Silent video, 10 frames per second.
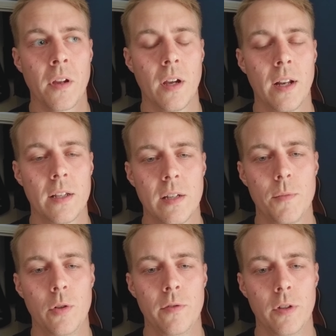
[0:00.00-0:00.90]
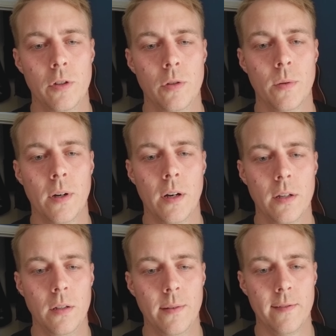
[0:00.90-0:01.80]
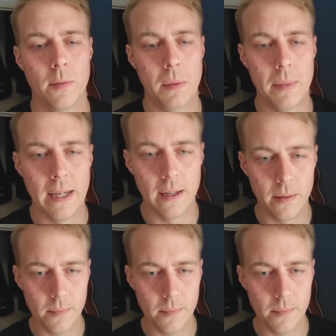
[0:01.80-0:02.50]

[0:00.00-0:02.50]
And accept you for who you are. You have to be better.